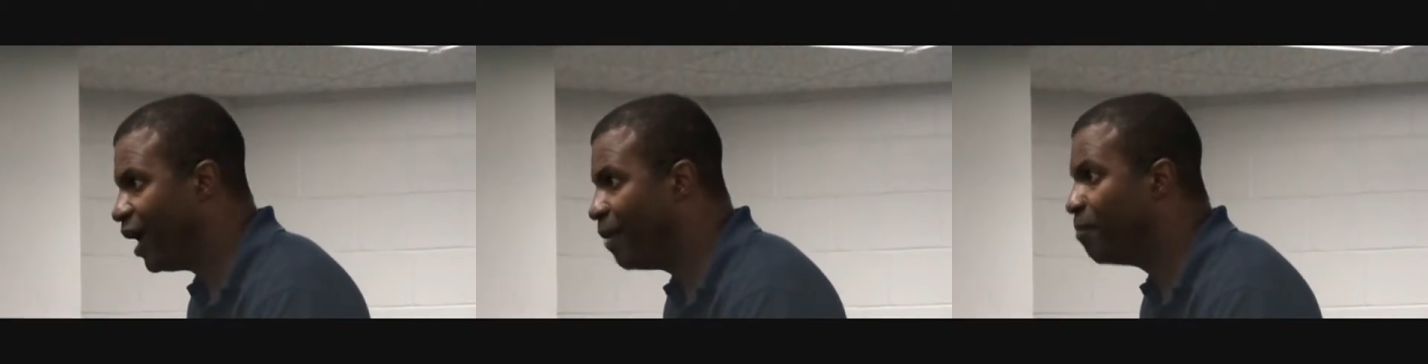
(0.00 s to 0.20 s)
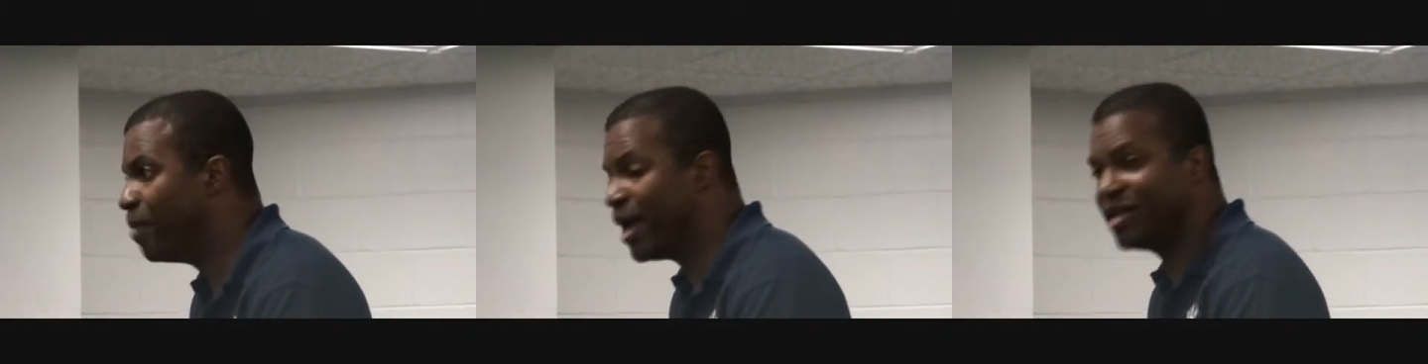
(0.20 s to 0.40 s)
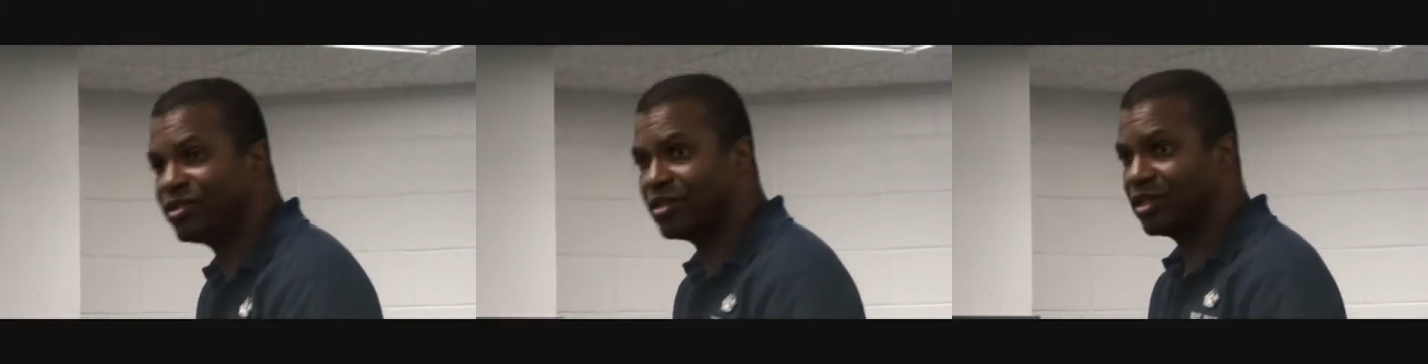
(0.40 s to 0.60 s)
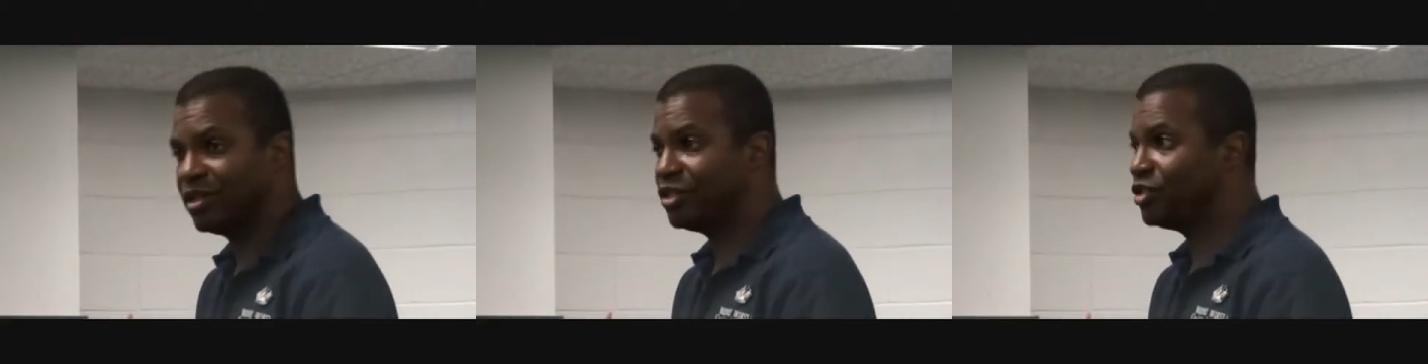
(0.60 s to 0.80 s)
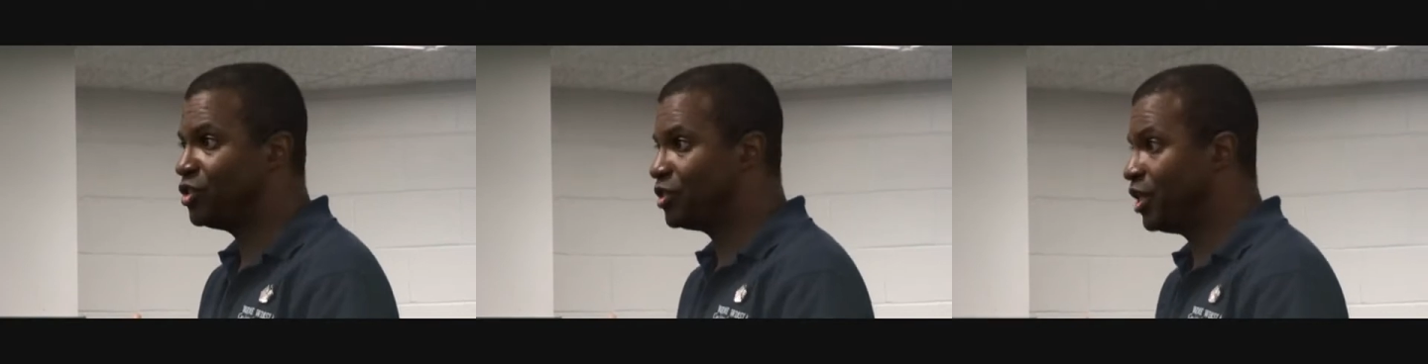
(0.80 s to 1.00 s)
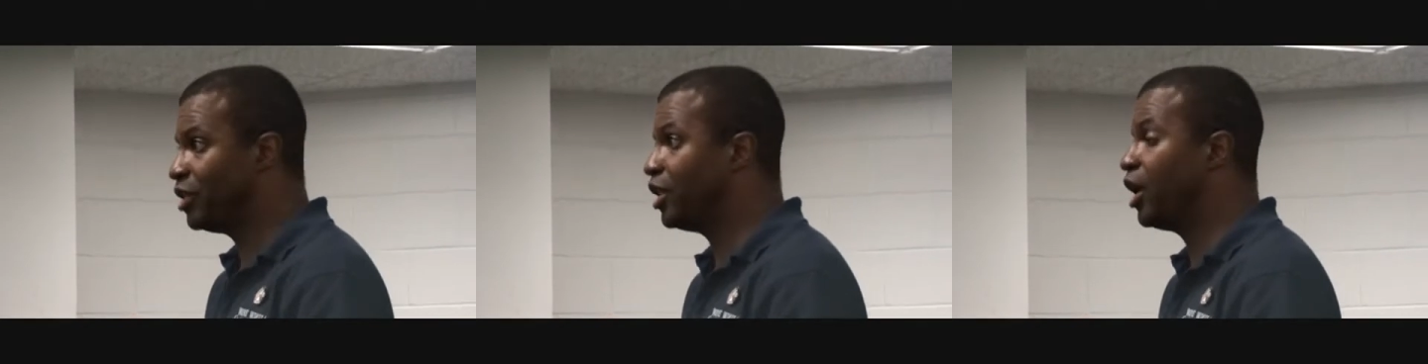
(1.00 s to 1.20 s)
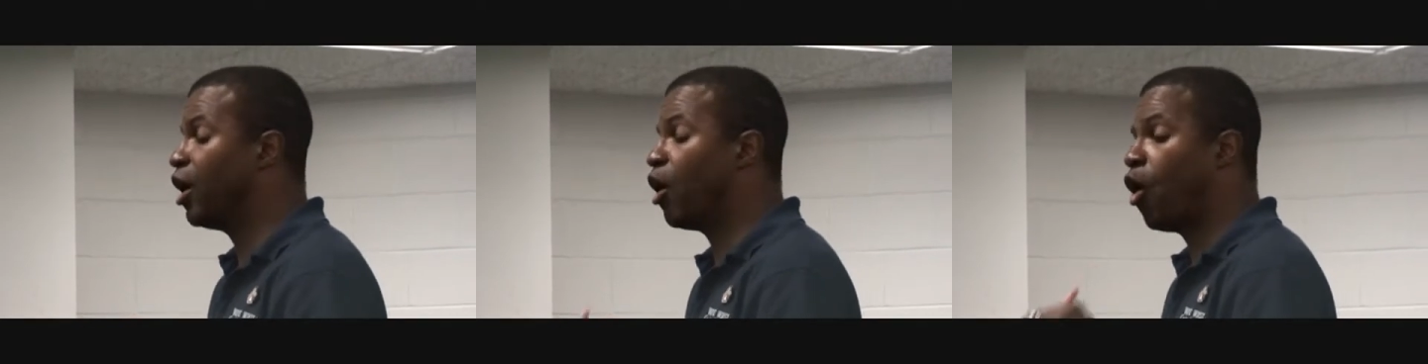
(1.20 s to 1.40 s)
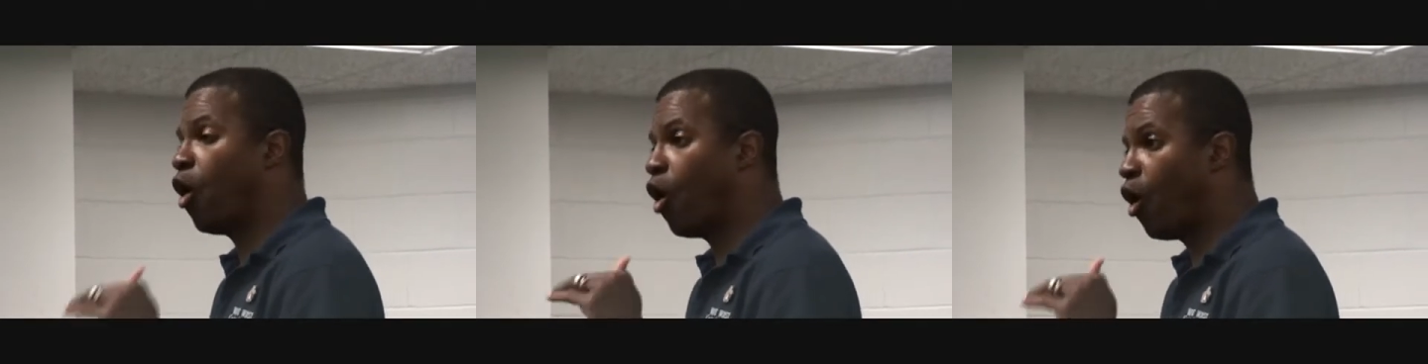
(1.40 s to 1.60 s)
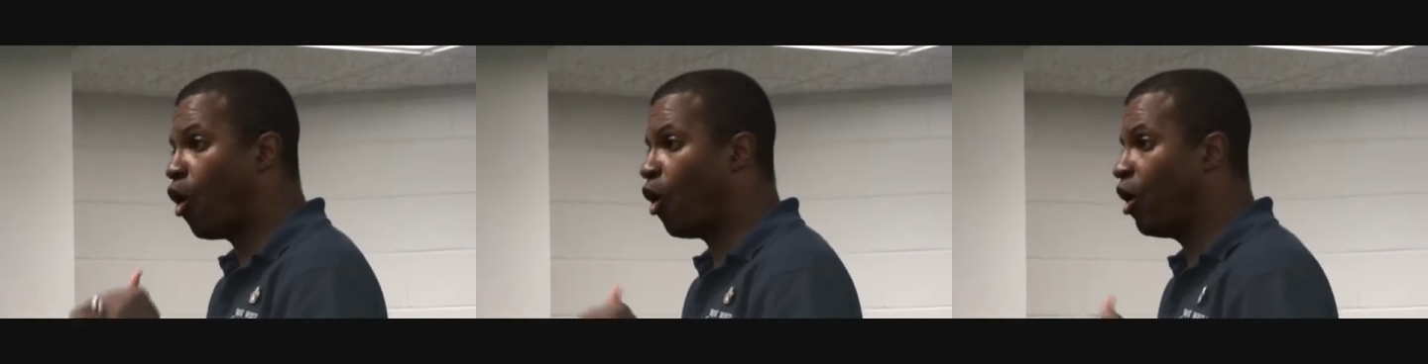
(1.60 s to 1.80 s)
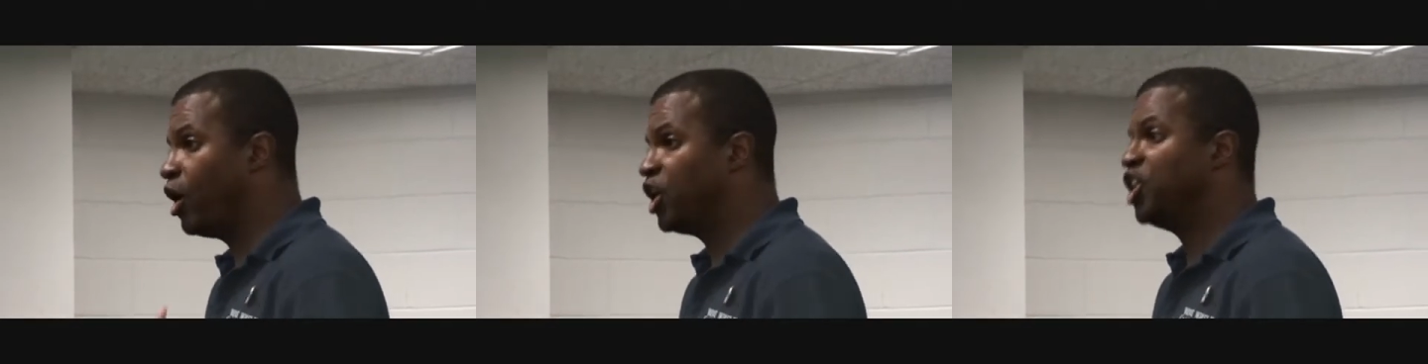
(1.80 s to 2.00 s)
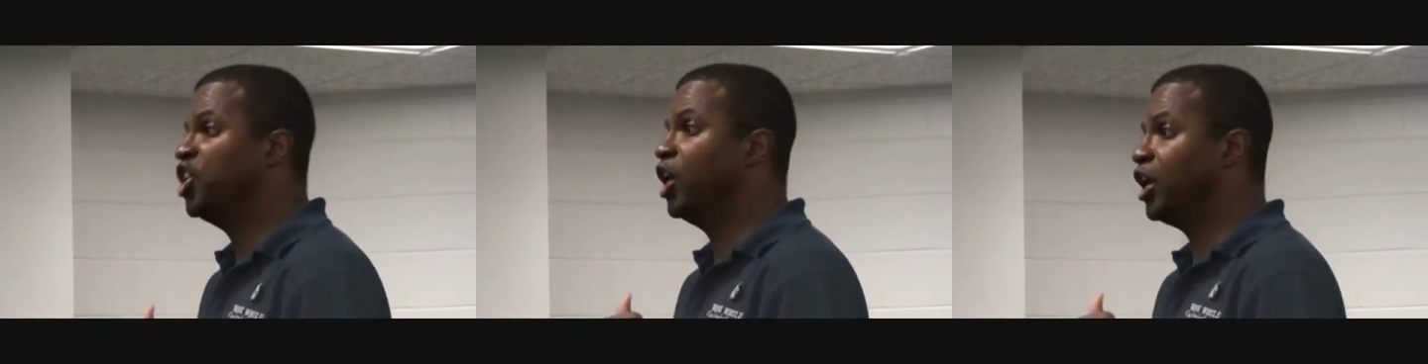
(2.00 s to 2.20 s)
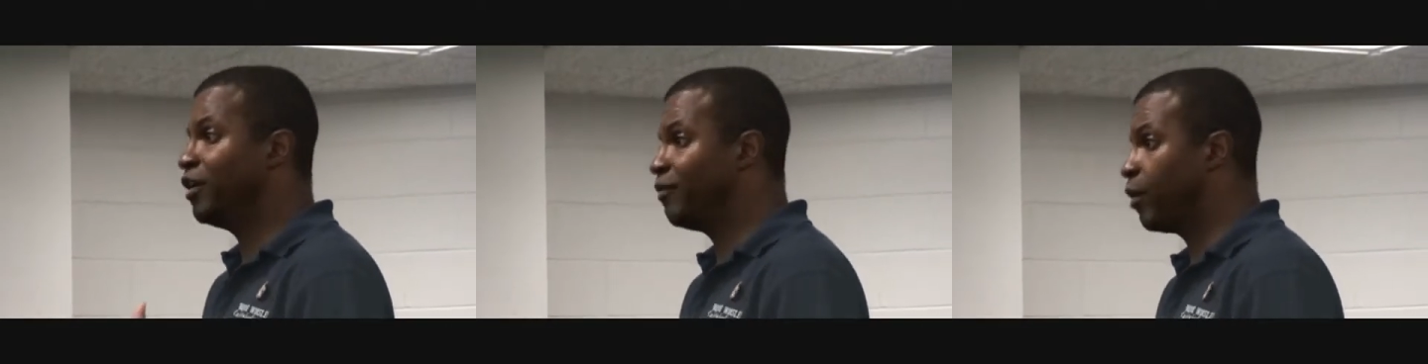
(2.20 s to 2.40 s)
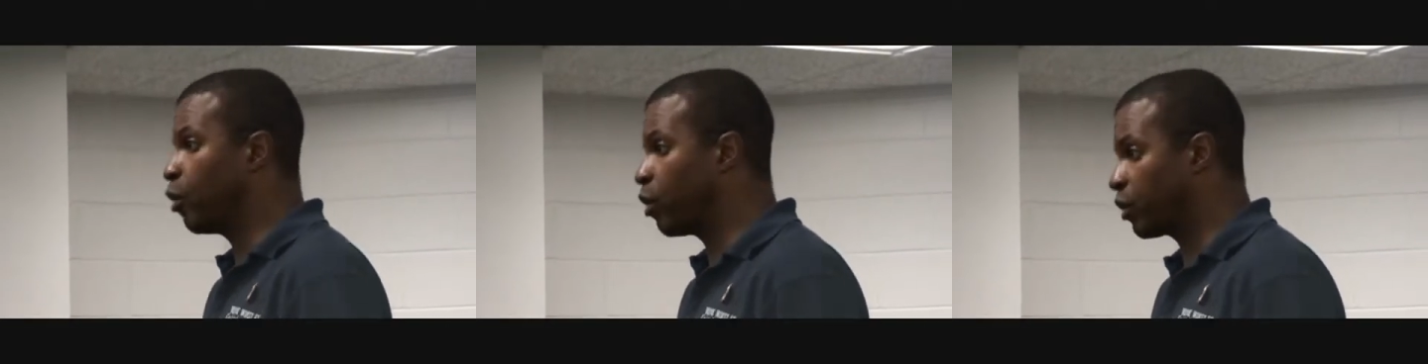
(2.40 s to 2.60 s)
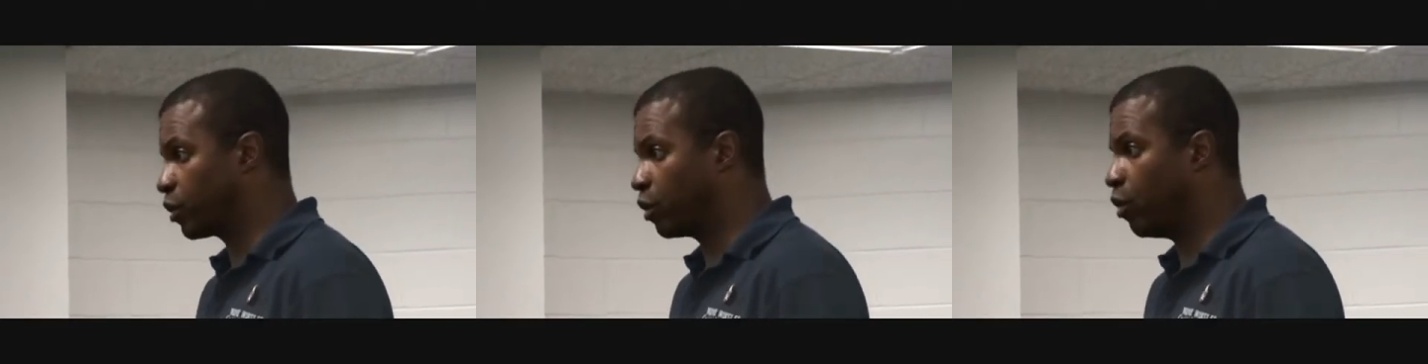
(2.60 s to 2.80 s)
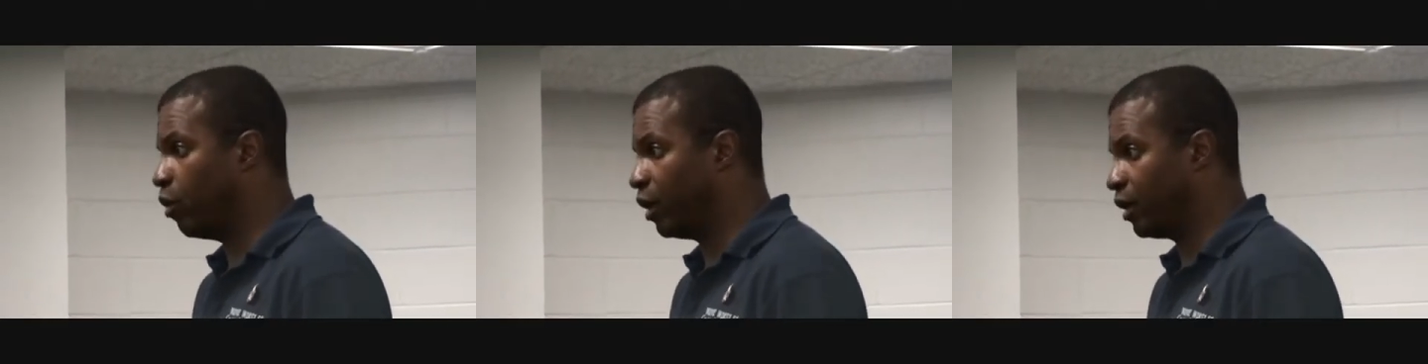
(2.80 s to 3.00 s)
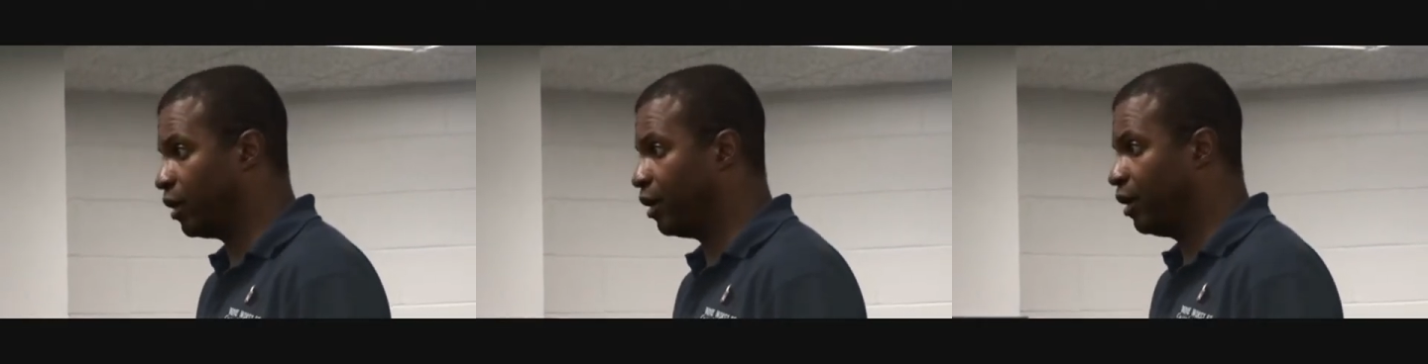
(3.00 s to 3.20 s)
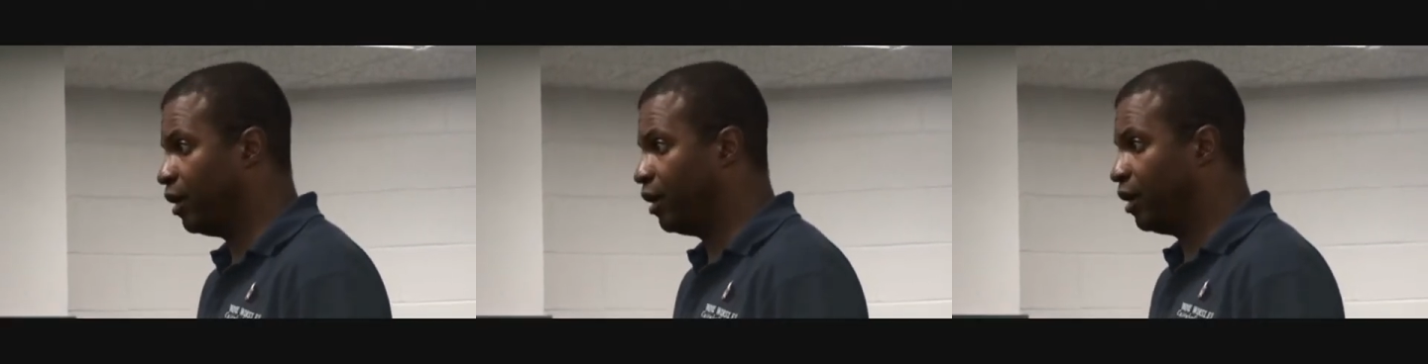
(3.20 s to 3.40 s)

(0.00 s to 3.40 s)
And basically she said they all, none of them are worth a quarter.